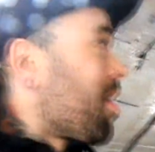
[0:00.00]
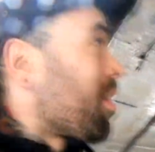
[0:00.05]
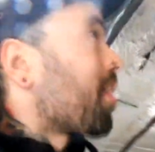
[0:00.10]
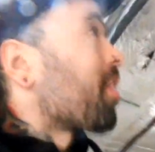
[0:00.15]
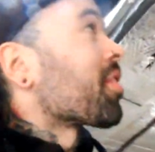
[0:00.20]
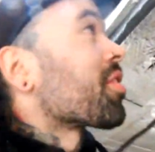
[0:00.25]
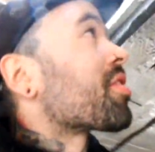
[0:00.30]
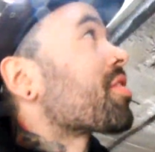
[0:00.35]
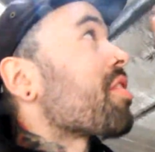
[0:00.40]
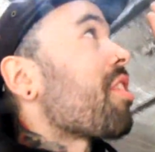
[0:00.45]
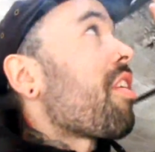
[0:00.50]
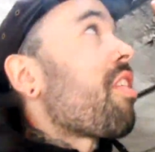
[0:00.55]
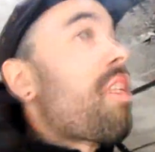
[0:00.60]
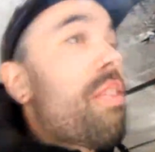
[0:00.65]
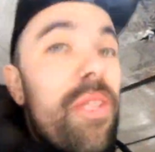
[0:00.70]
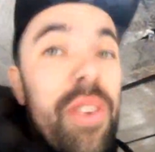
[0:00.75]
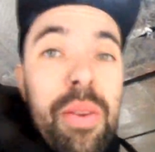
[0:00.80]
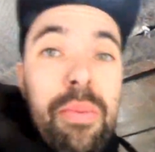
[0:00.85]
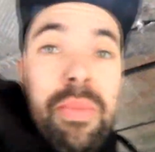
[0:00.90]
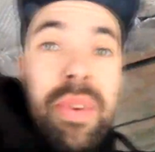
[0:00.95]
Got to start
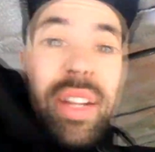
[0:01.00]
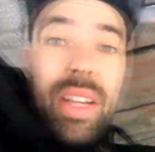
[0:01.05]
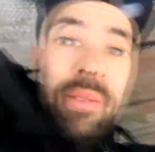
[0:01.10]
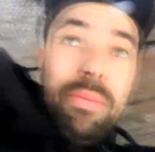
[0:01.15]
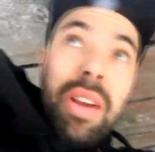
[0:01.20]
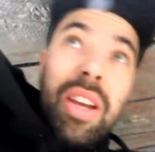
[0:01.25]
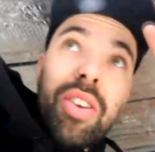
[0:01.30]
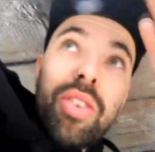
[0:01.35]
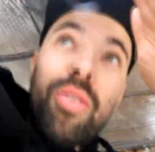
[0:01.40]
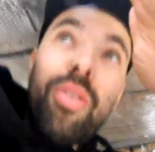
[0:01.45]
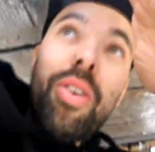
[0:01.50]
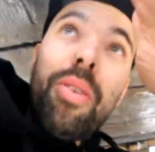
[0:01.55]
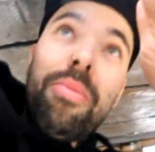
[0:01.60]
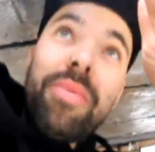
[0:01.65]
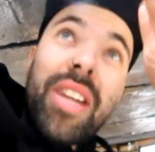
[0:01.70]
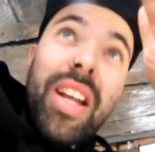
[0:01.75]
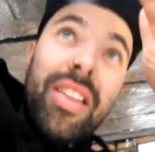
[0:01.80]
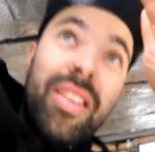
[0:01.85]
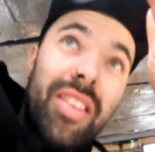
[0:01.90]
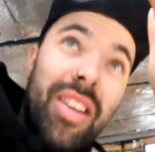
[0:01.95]
off in the middle, make sure I'm
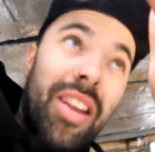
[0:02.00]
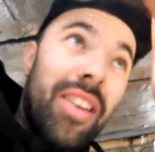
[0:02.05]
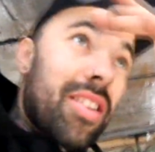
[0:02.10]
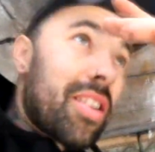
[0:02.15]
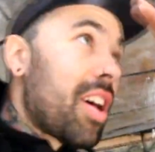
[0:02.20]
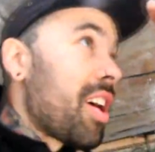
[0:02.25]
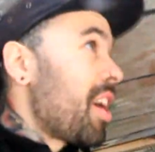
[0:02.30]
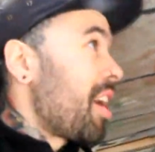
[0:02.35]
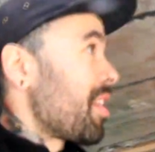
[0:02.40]
dead centre,